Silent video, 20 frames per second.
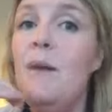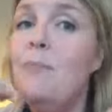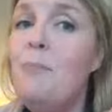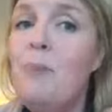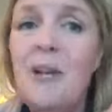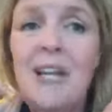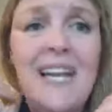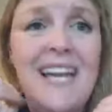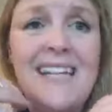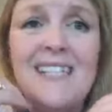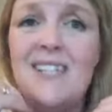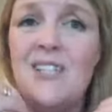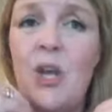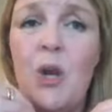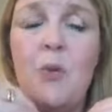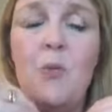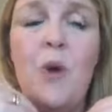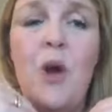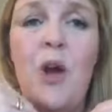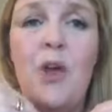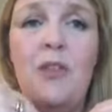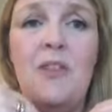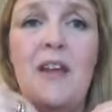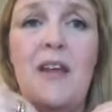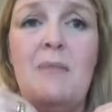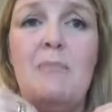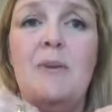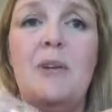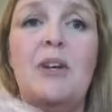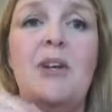but it is so worth
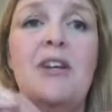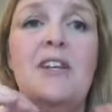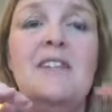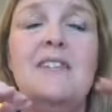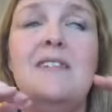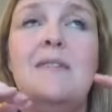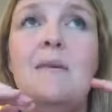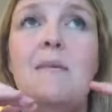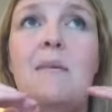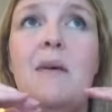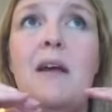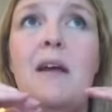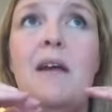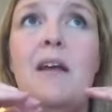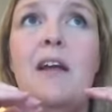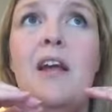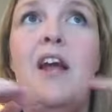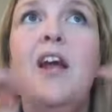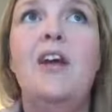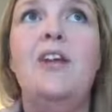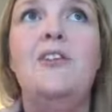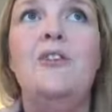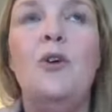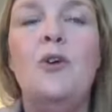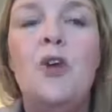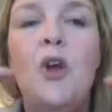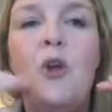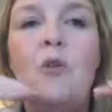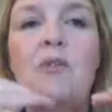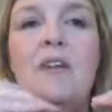it, because
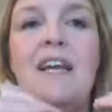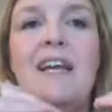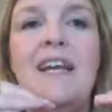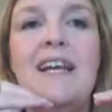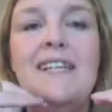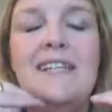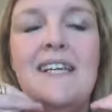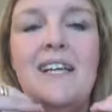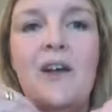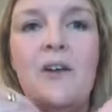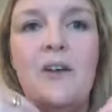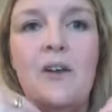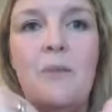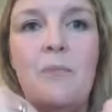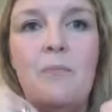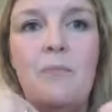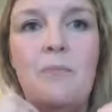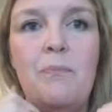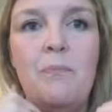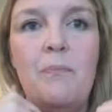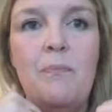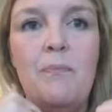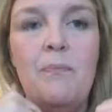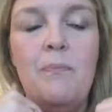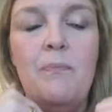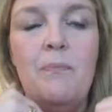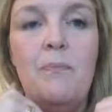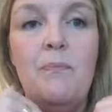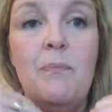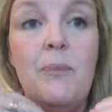not only is it going to
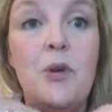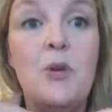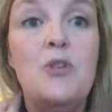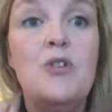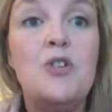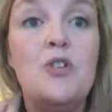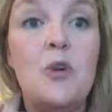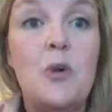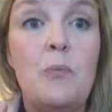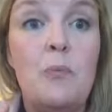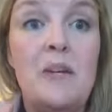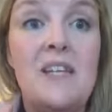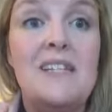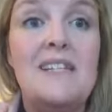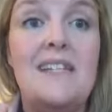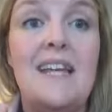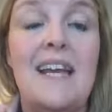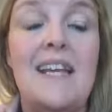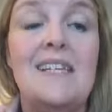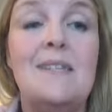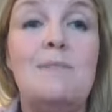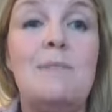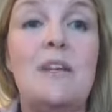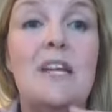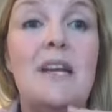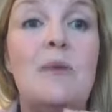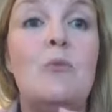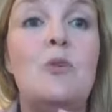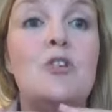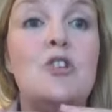boost your business, but
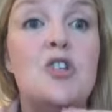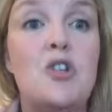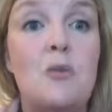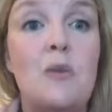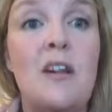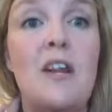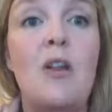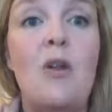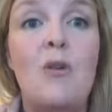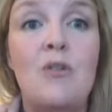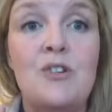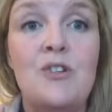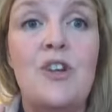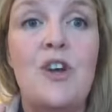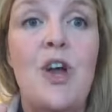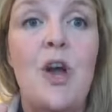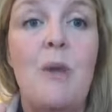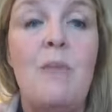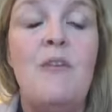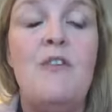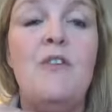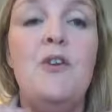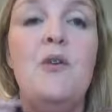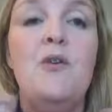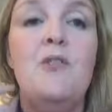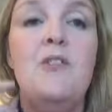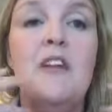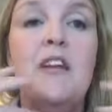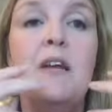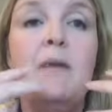it will do it long term. If
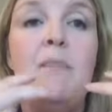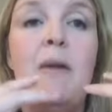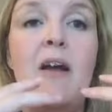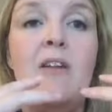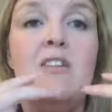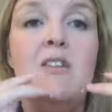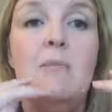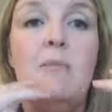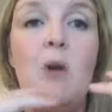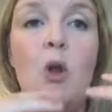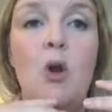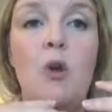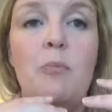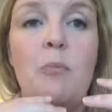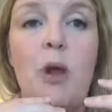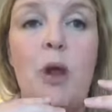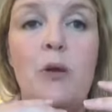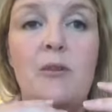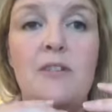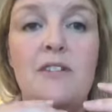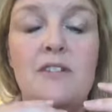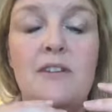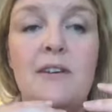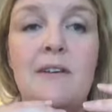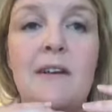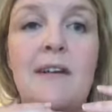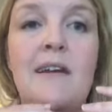you think about a blog post,